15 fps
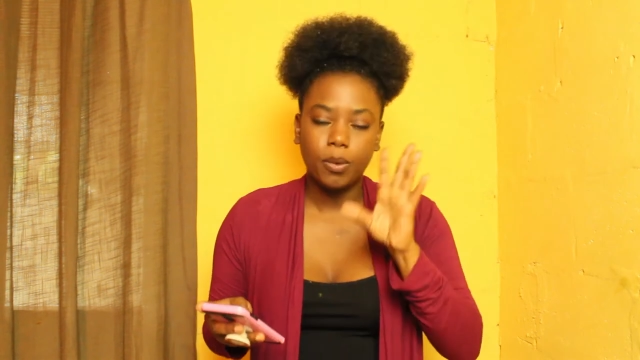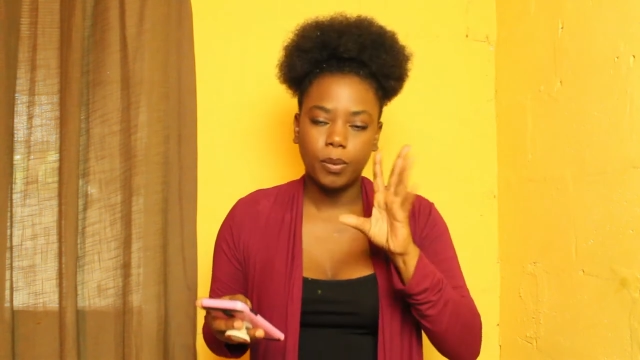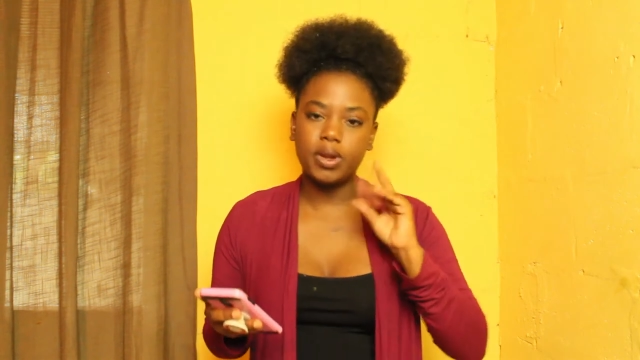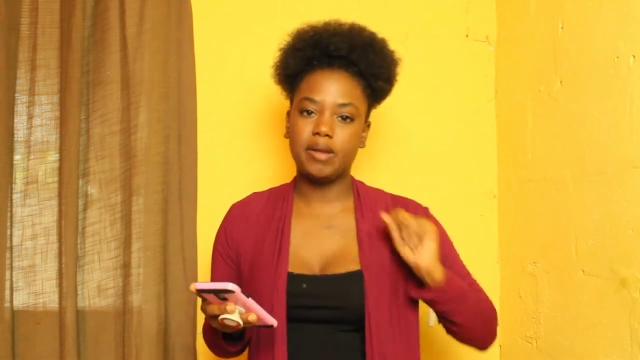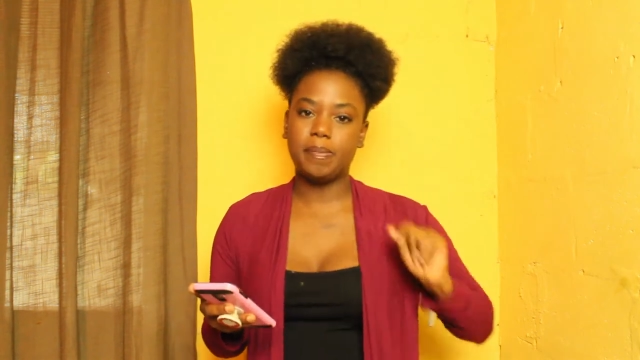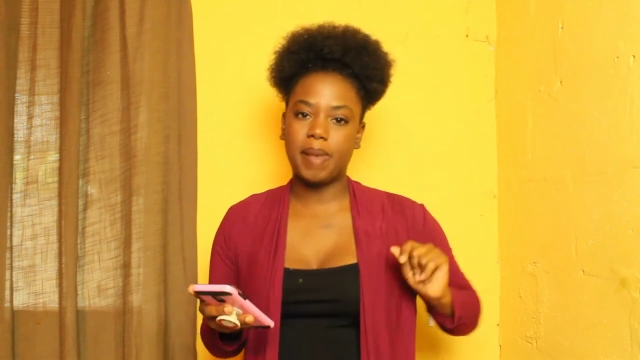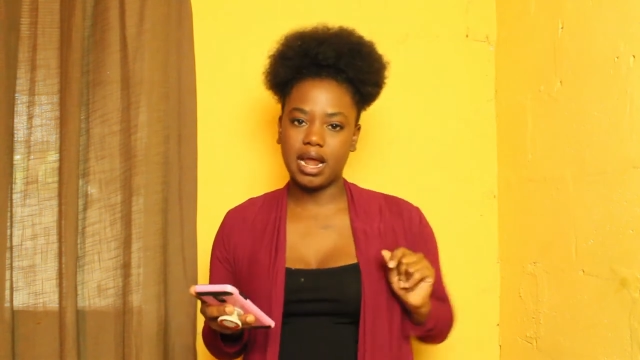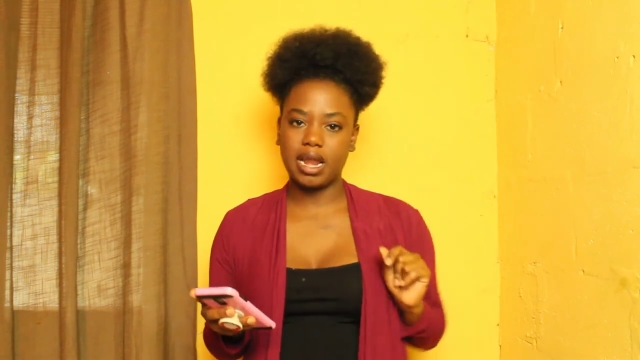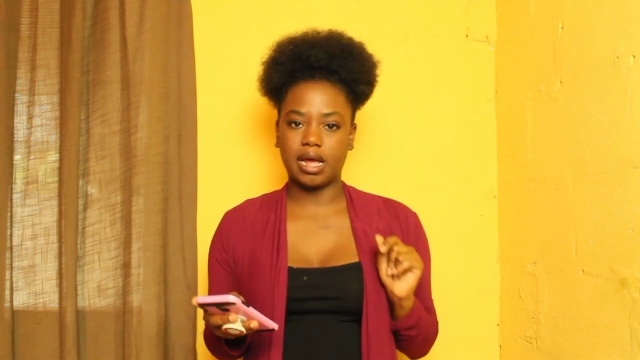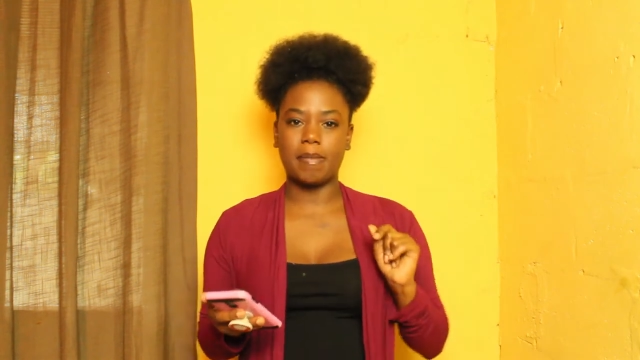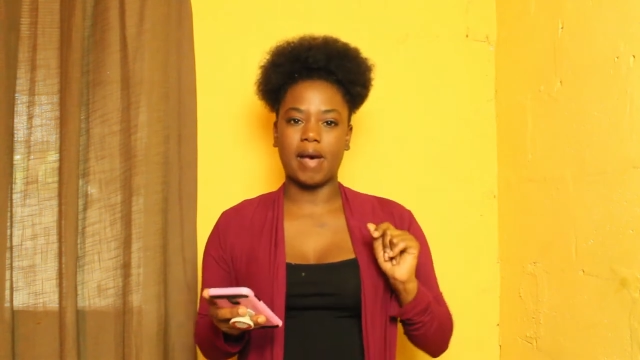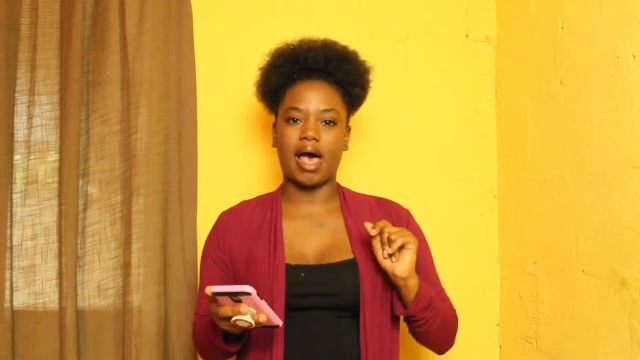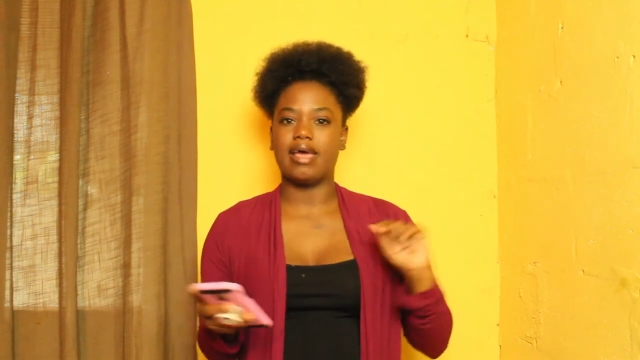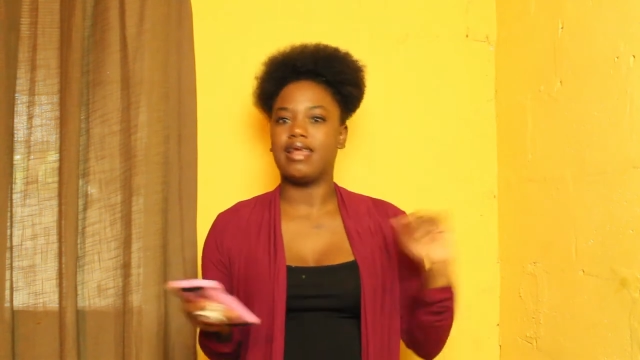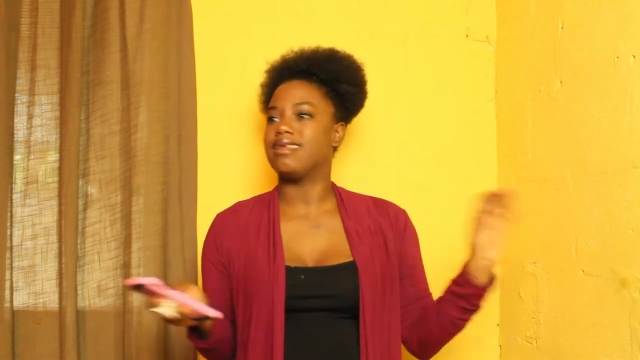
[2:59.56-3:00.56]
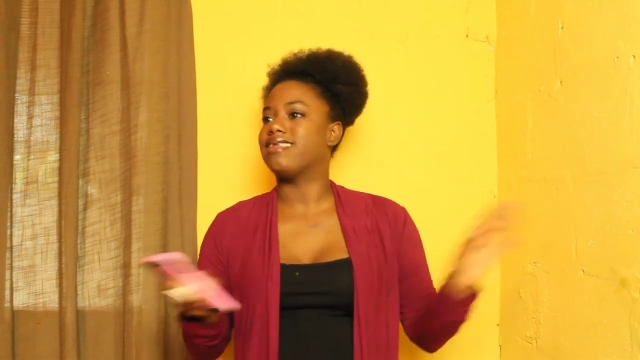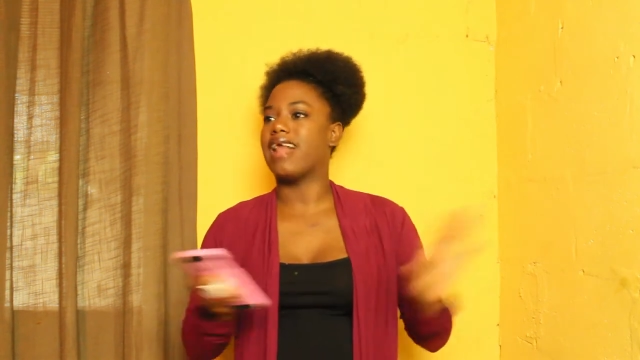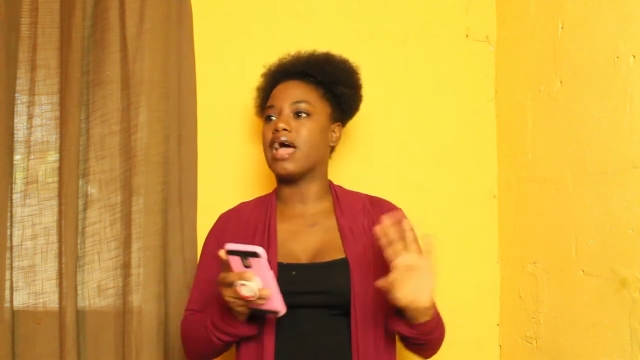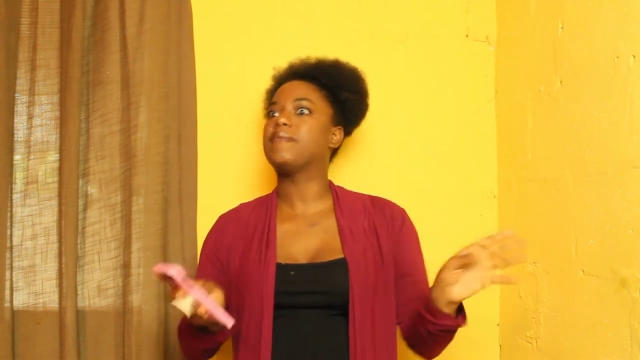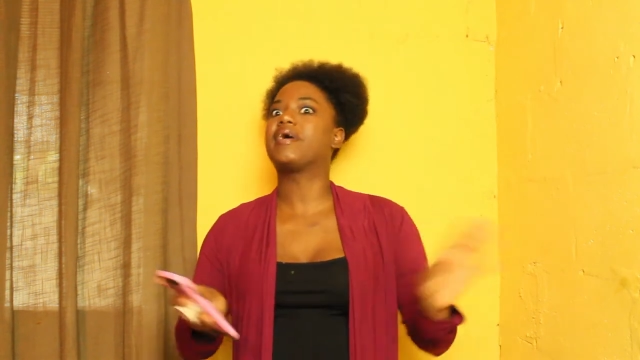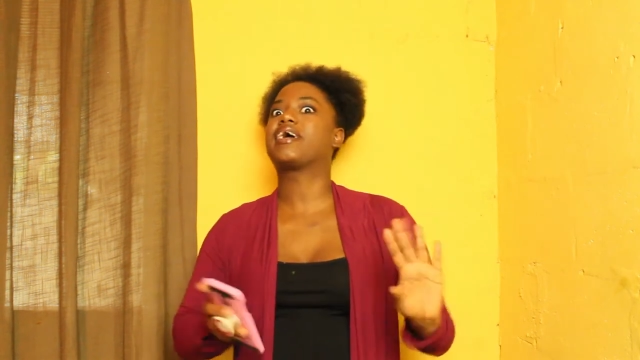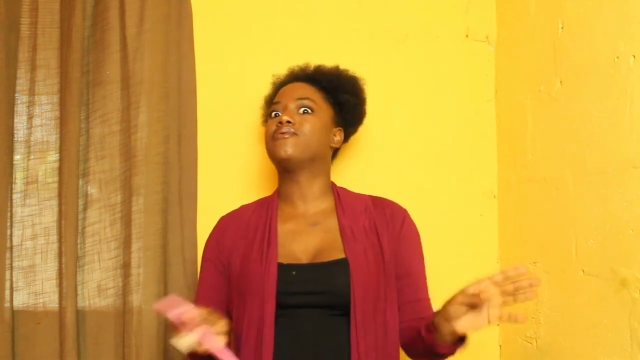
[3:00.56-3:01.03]
with the panic buying. That
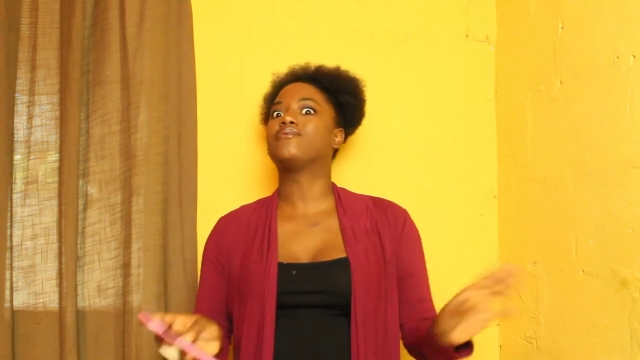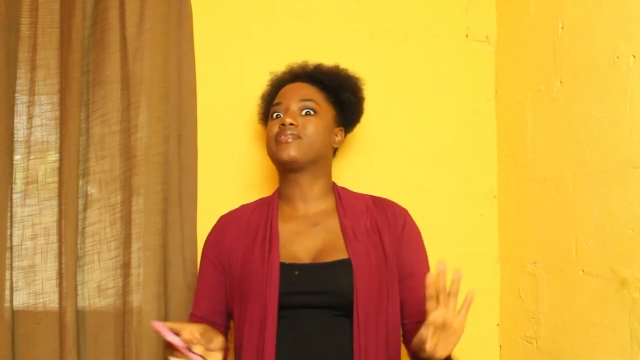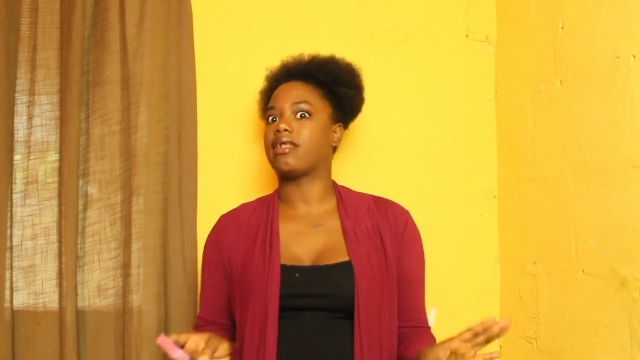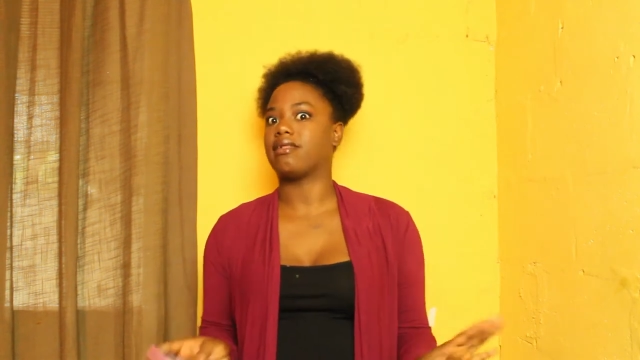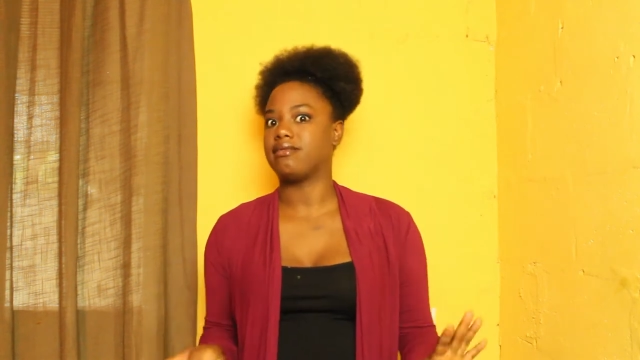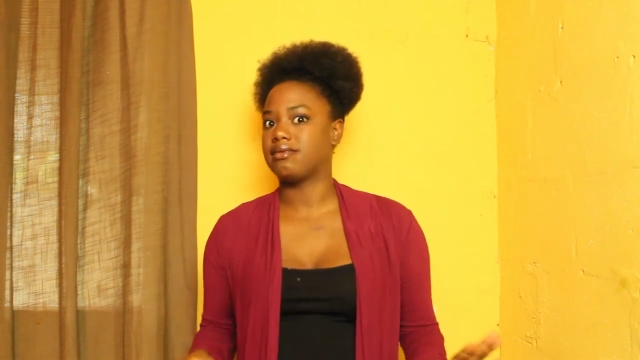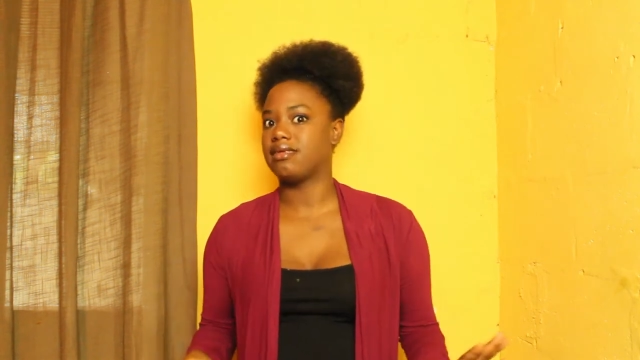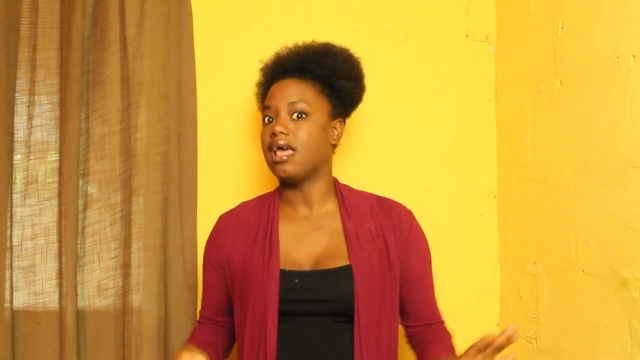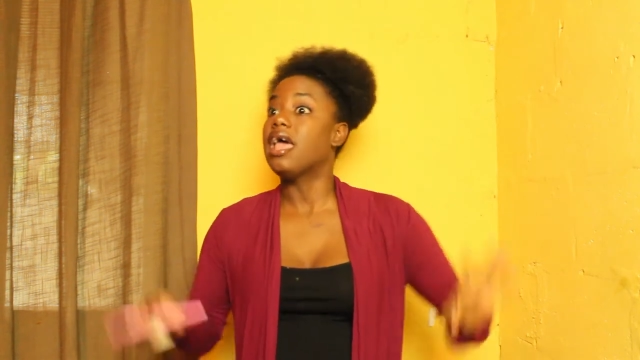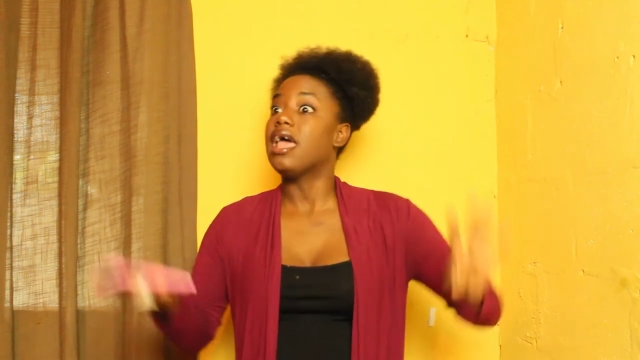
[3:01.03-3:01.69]
ain't making no sense.